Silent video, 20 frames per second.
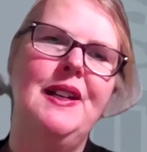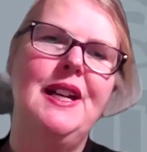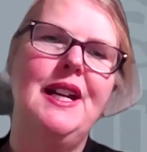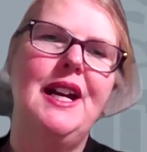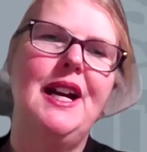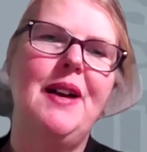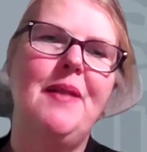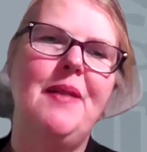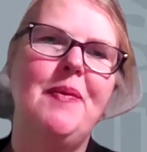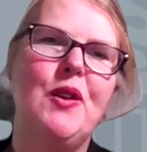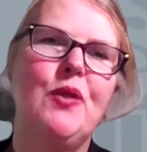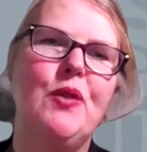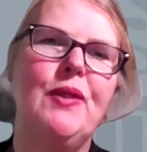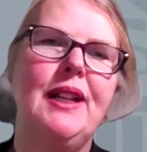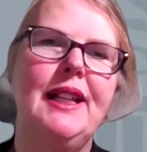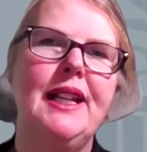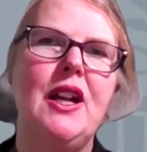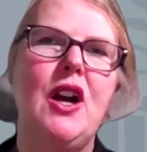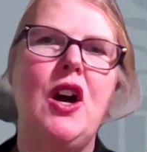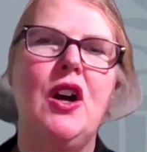
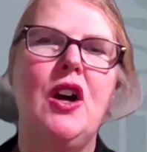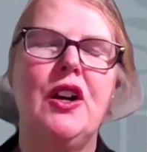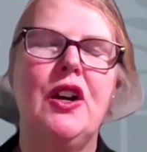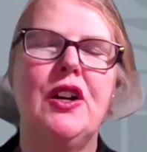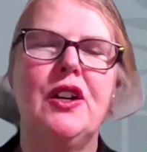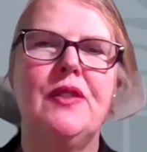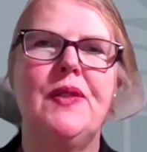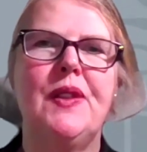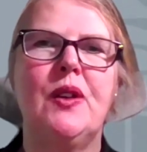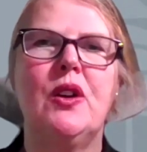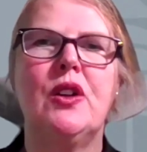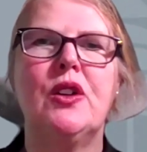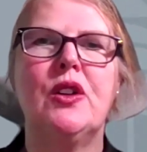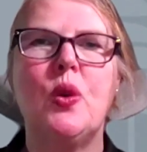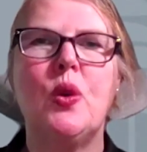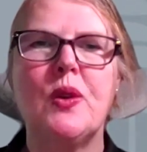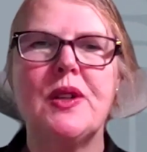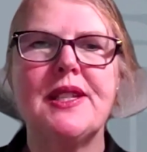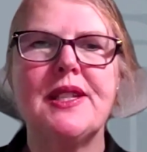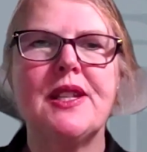There are
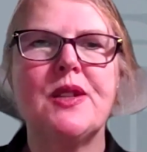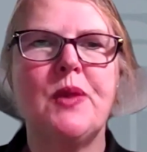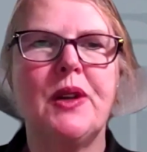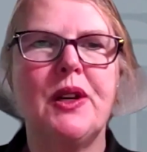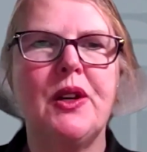courses where